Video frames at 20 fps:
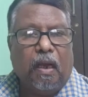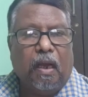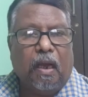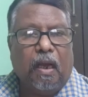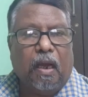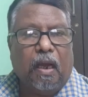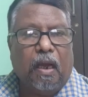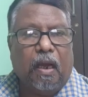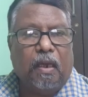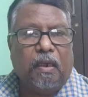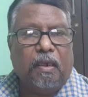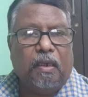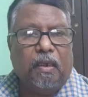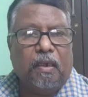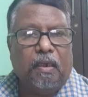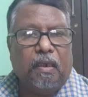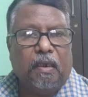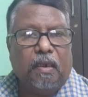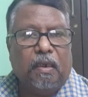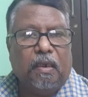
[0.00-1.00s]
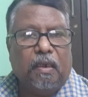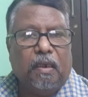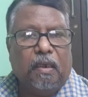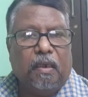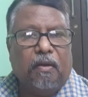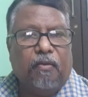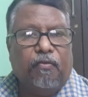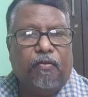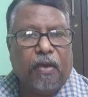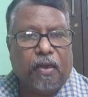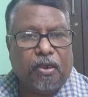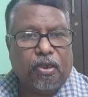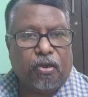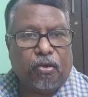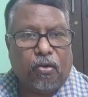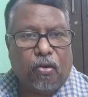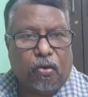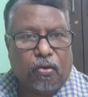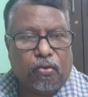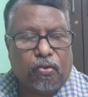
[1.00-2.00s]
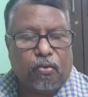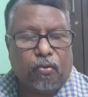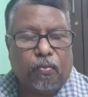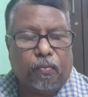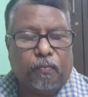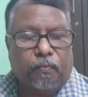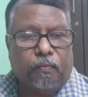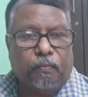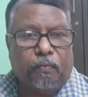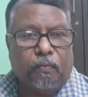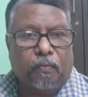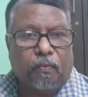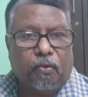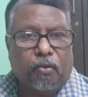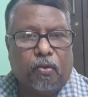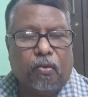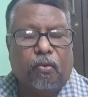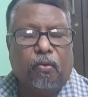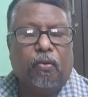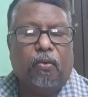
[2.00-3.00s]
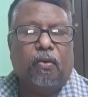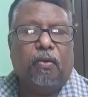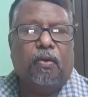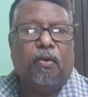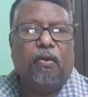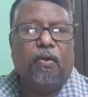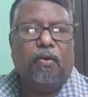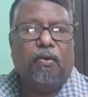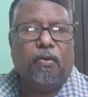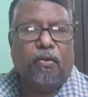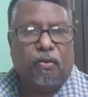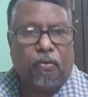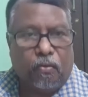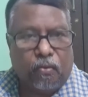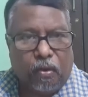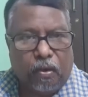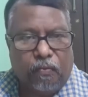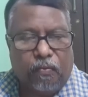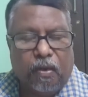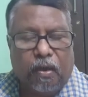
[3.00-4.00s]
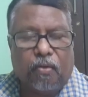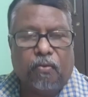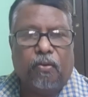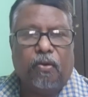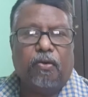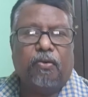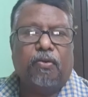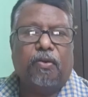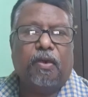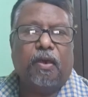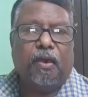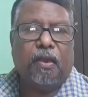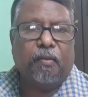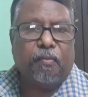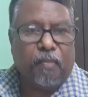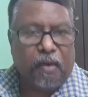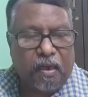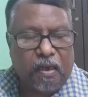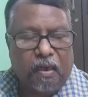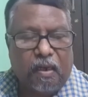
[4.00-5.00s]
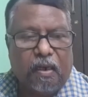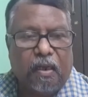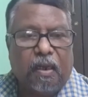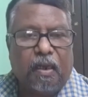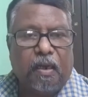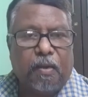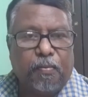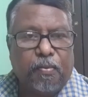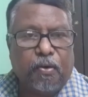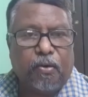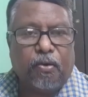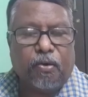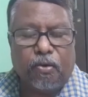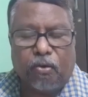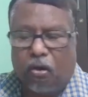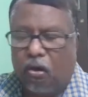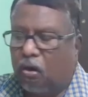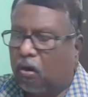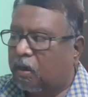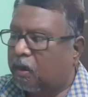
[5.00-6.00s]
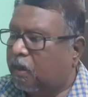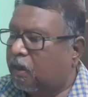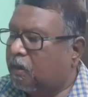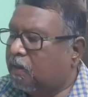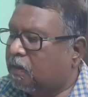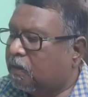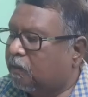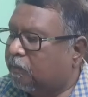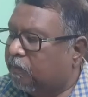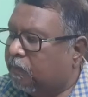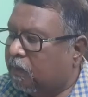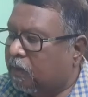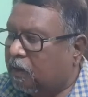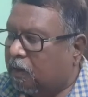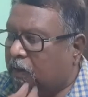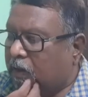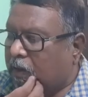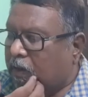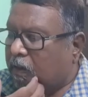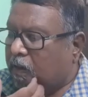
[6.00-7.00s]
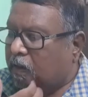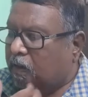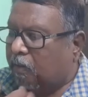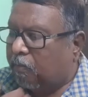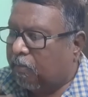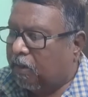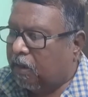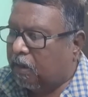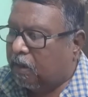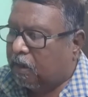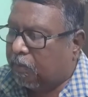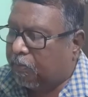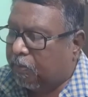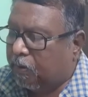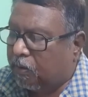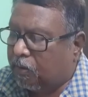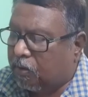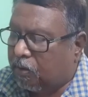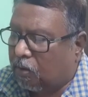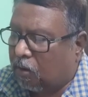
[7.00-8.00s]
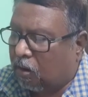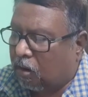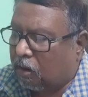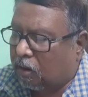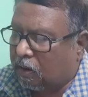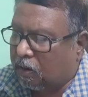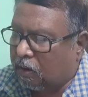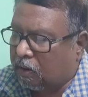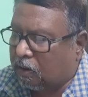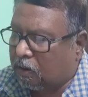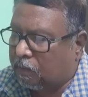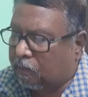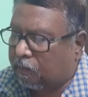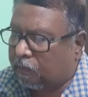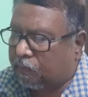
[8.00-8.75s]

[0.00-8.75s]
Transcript: and function also. So today we are going to study the male reproductive organs. The male reproductive organs,